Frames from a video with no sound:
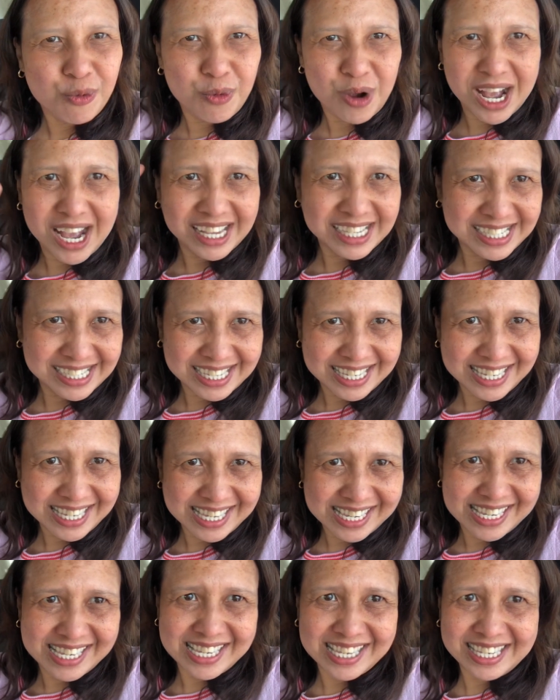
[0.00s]

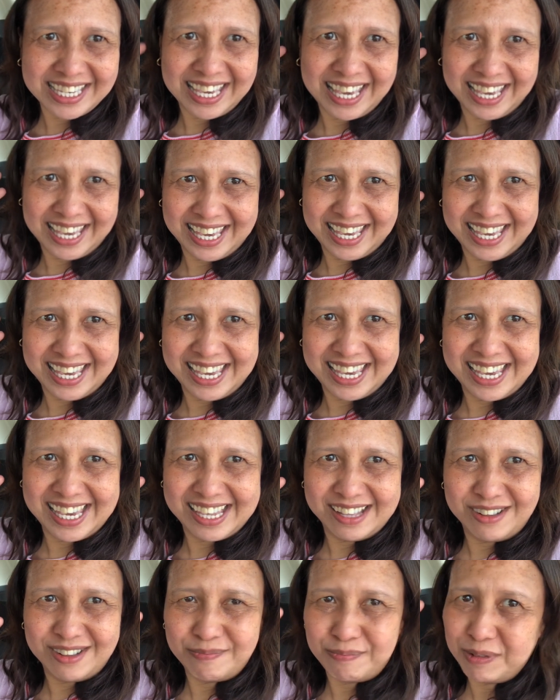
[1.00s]
watching
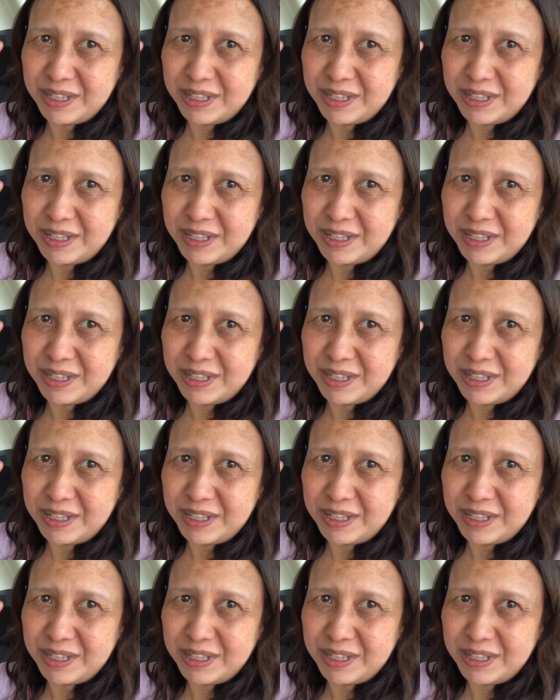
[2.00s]
and